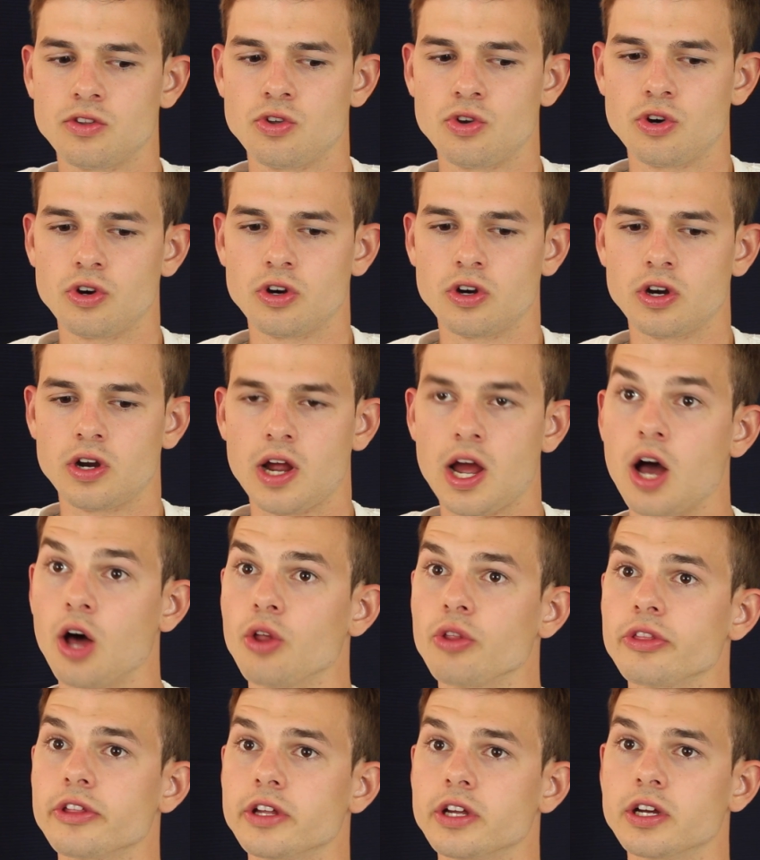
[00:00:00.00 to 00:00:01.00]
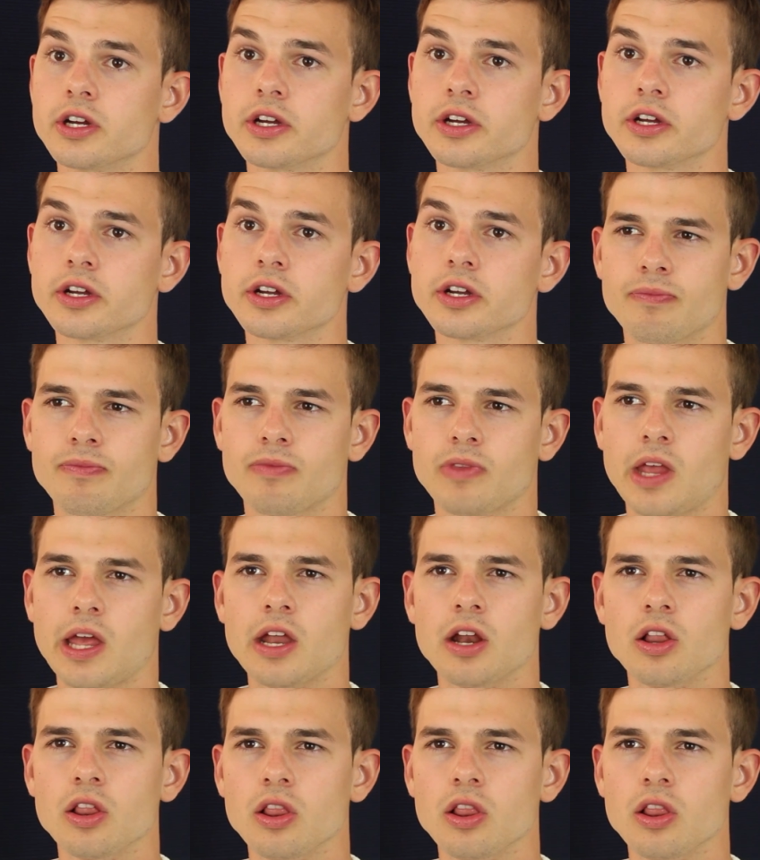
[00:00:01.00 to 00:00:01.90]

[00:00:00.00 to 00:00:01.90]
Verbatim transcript: they're healthy. And a